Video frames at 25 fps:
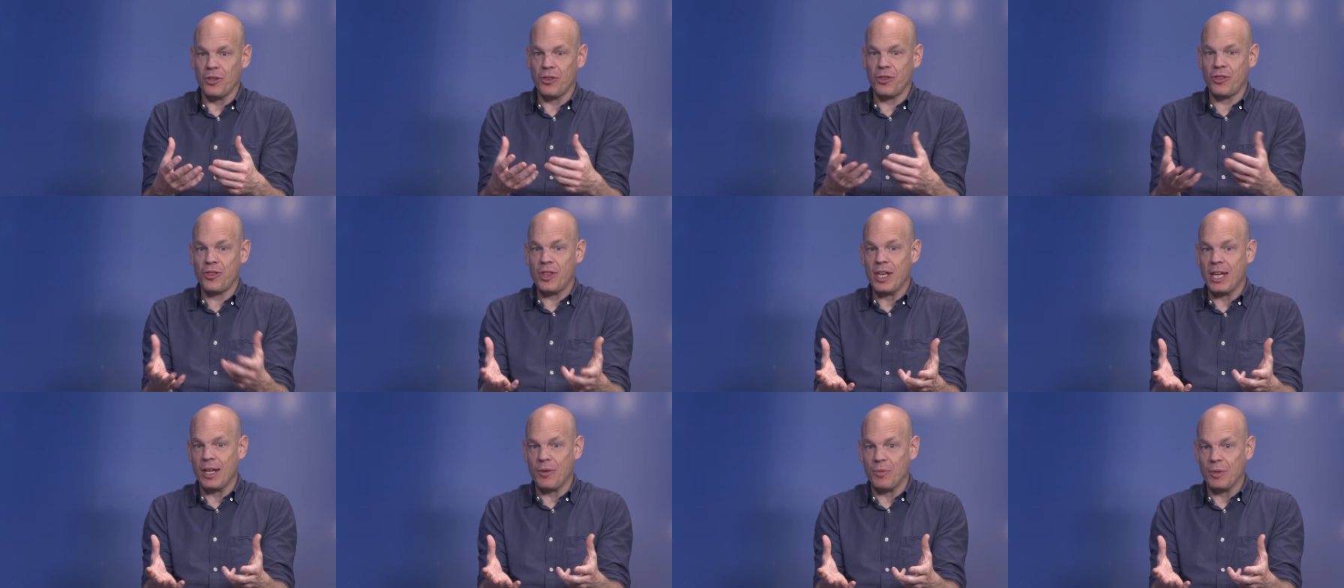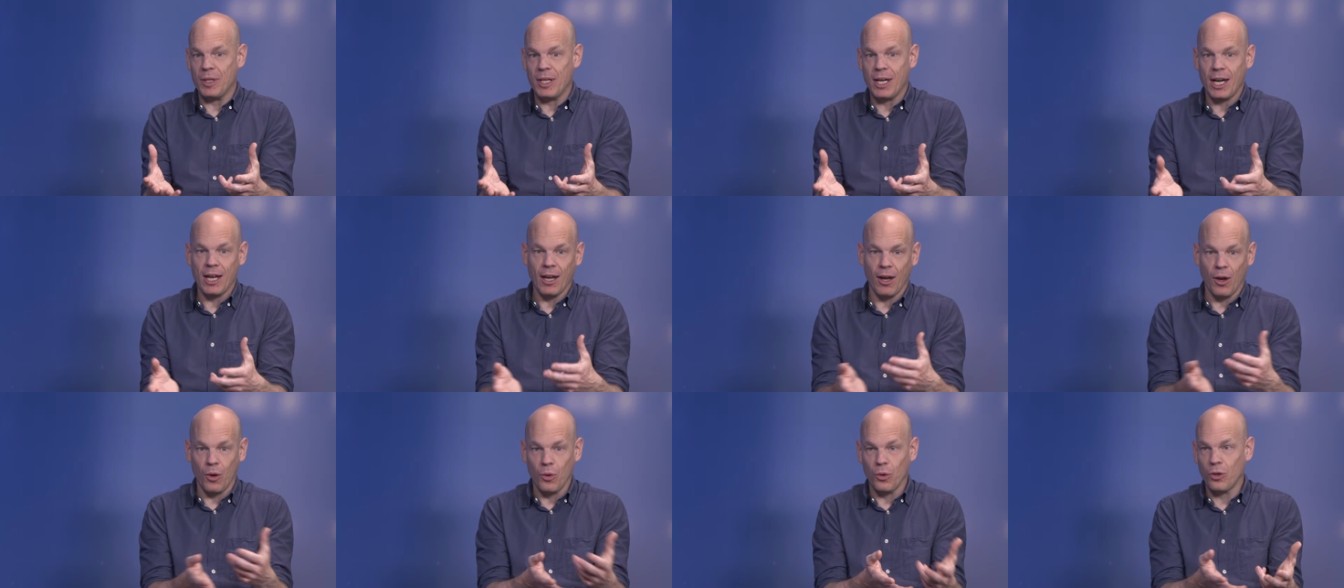think? We
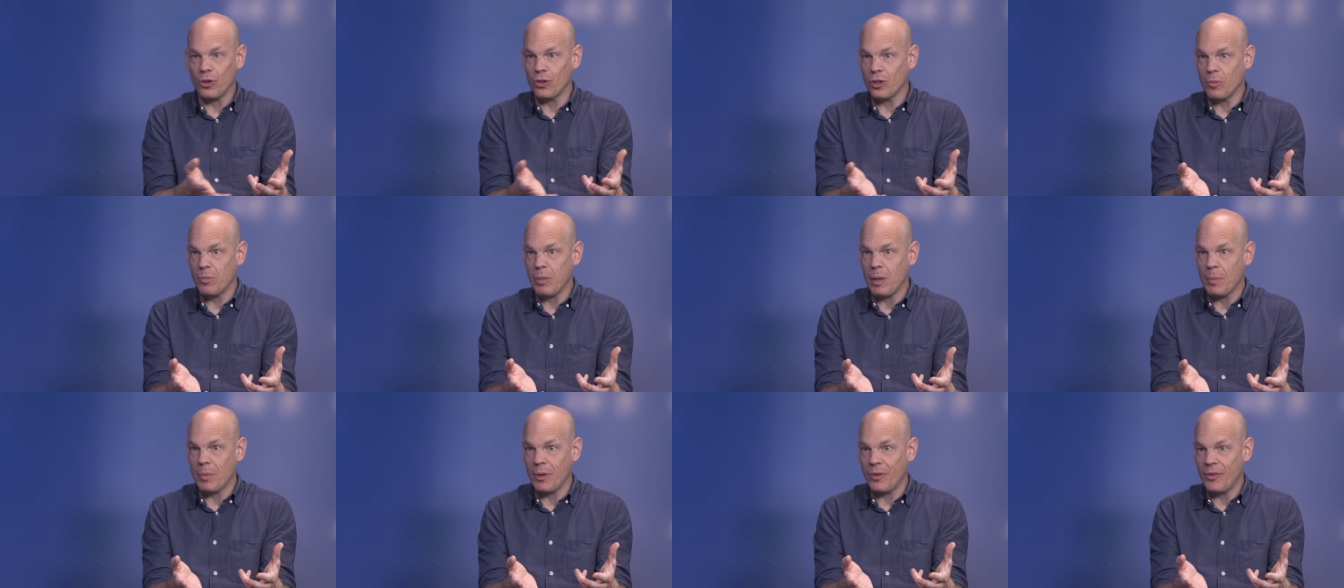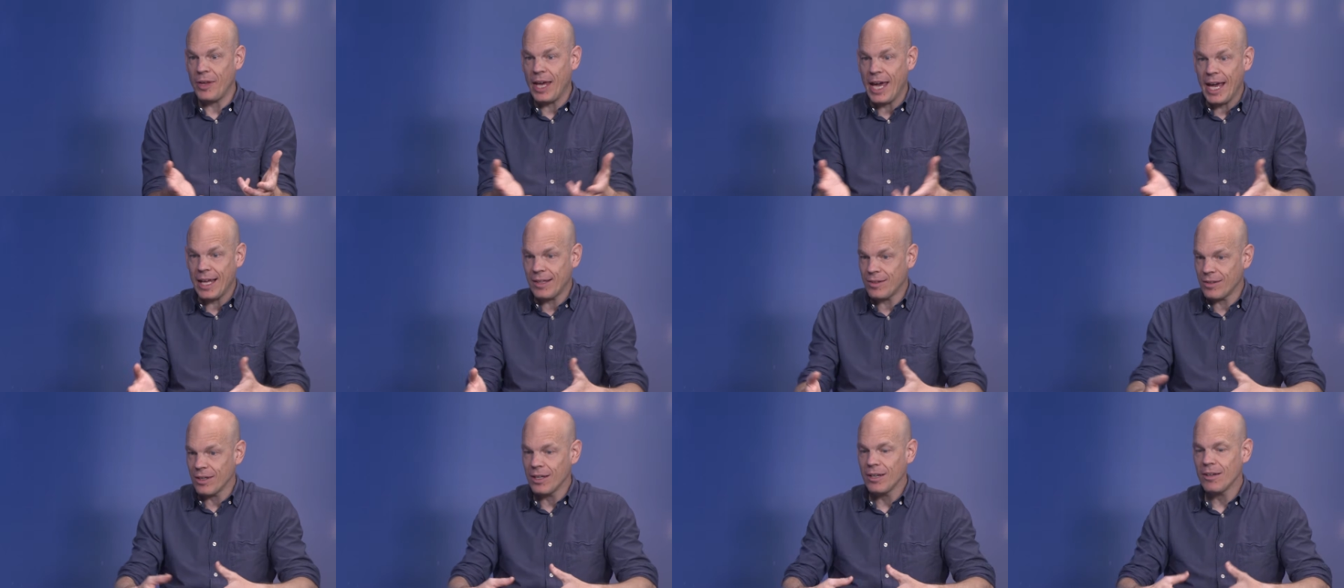can't look into people's
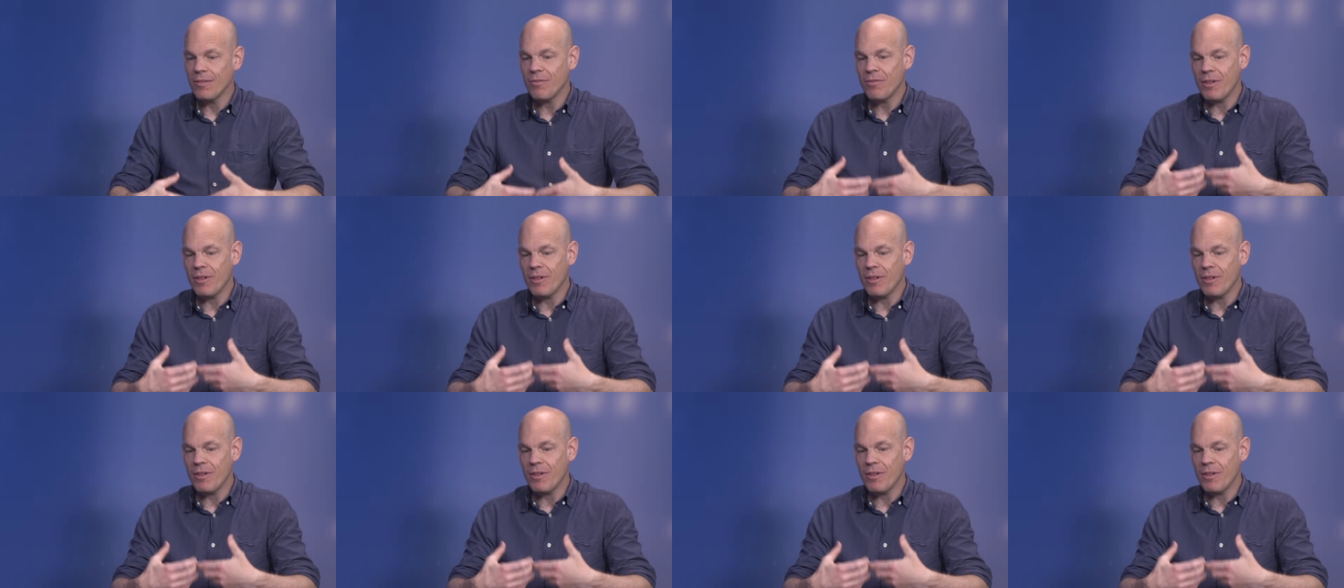heads.